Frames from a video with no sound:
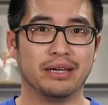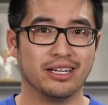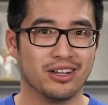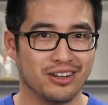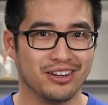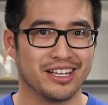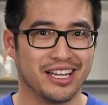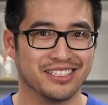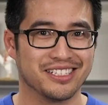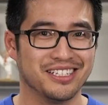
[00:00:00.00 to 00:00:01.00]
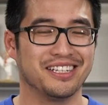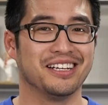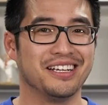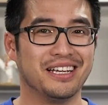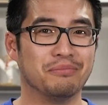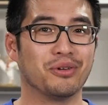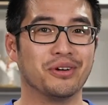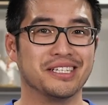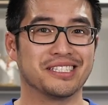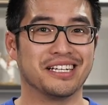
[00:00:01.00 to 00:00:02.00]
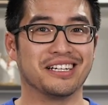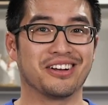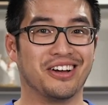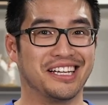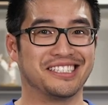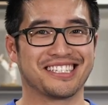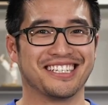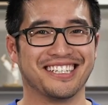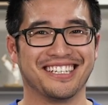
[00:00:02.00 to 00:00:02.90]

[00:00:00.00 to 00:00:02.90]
not accountant, employees and clients.